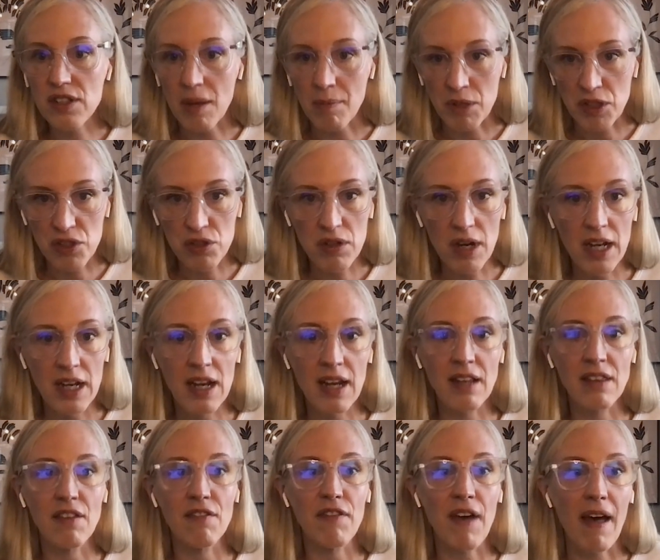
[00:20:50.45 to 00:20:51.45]

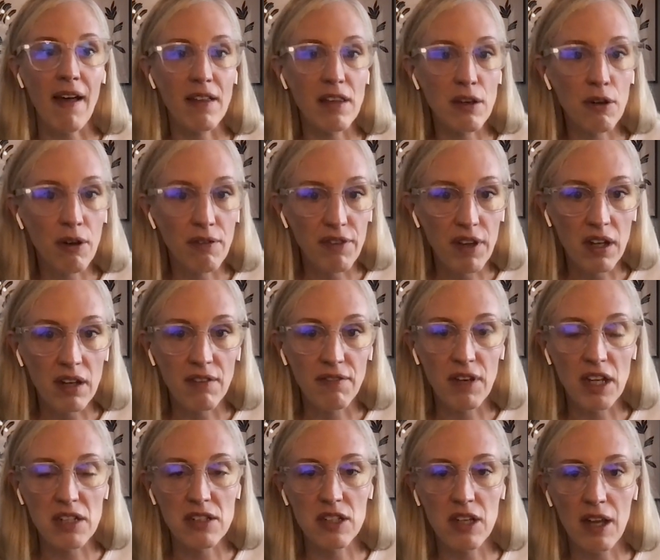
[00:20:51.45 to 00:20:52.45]
demonstrating the value of
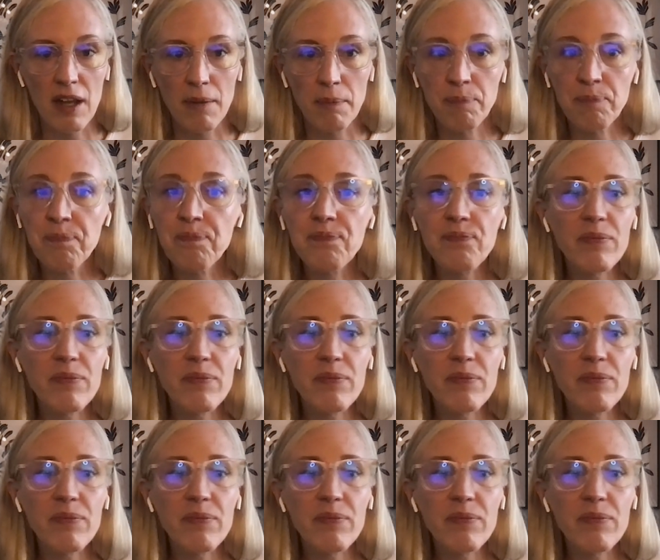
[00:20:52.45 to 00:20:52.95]
innovation,